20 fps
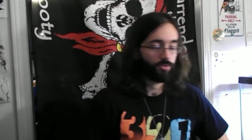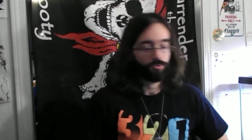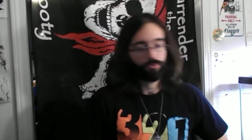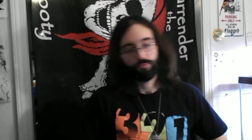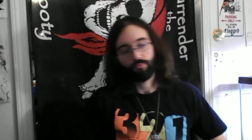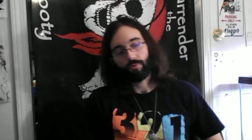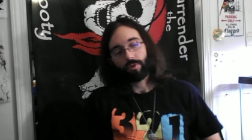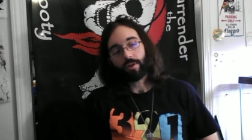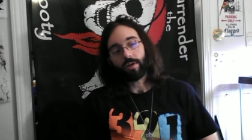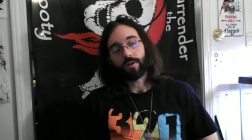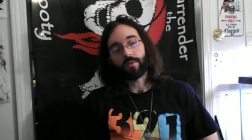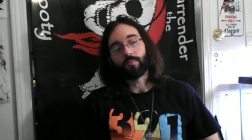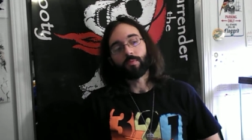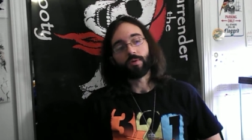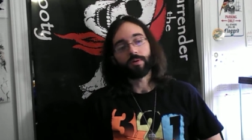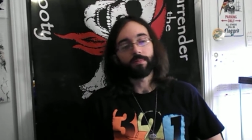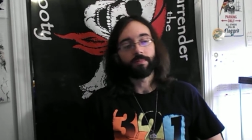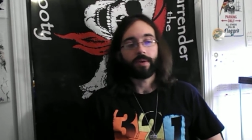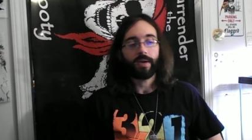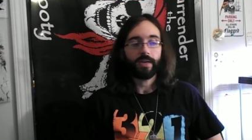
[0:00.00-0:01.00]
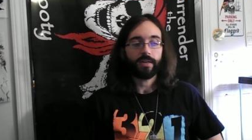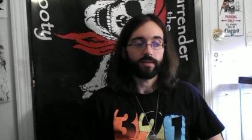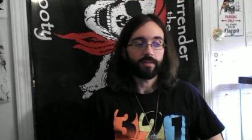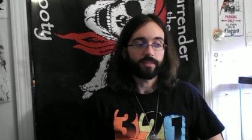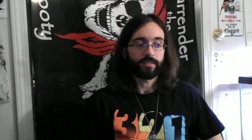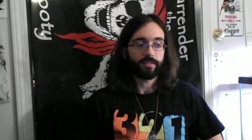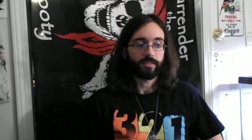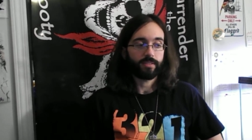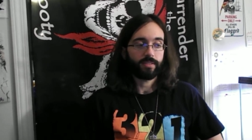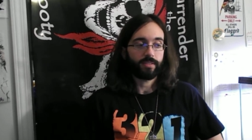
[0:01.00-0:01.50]
3-on-1 battle,
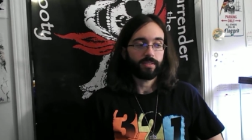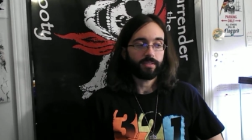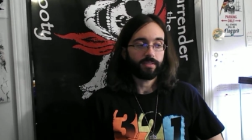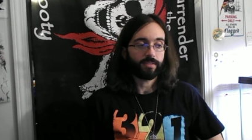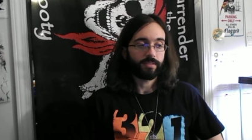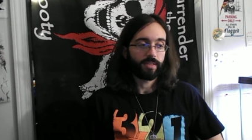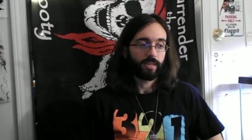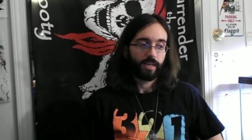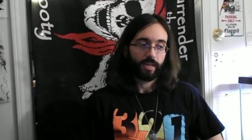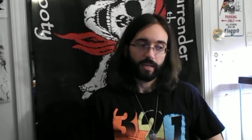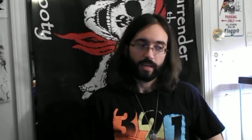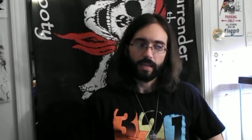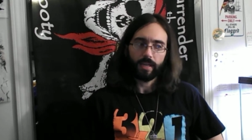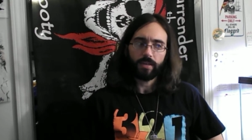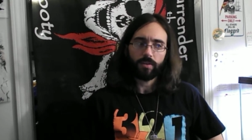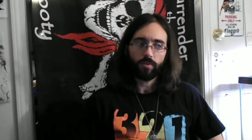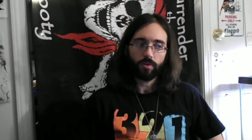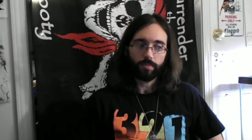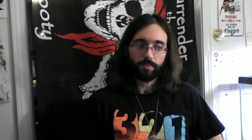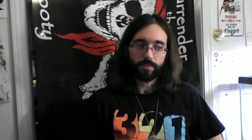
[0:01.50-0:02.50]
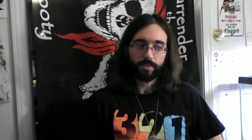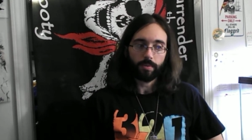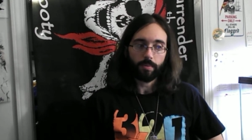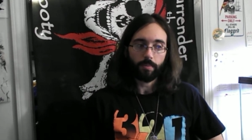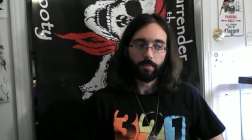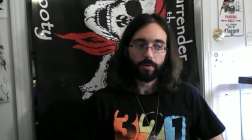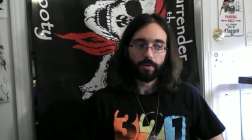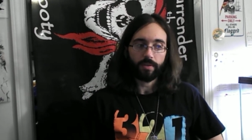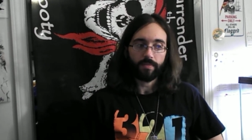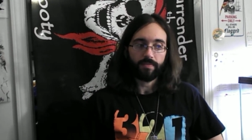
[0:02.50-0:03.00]
and still, King Ghidorah puts up
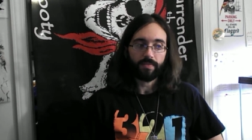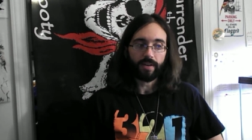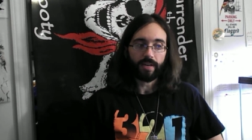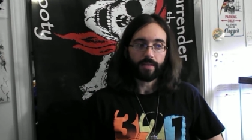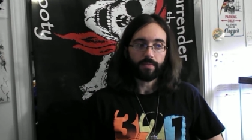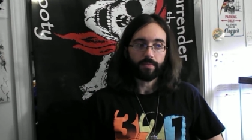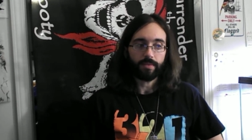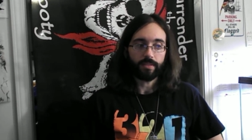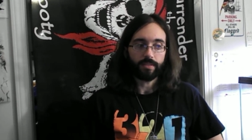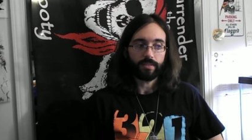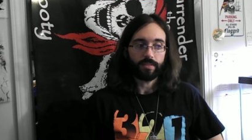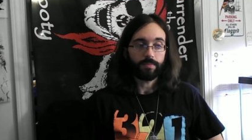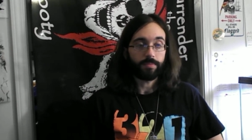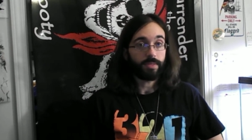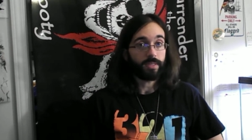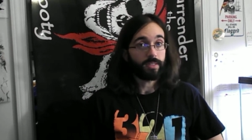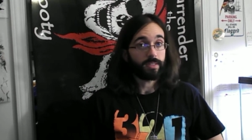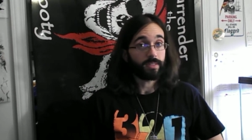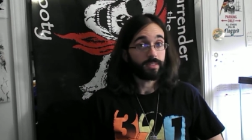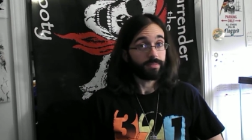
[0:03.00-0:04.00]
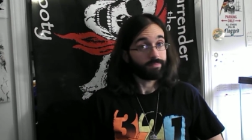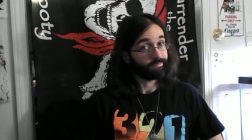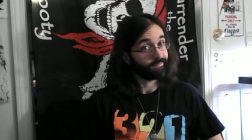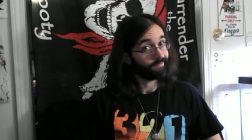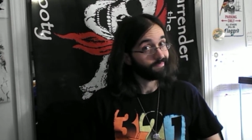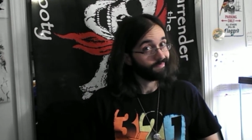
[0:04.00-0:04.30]
a pretty good fight, because he's a beast.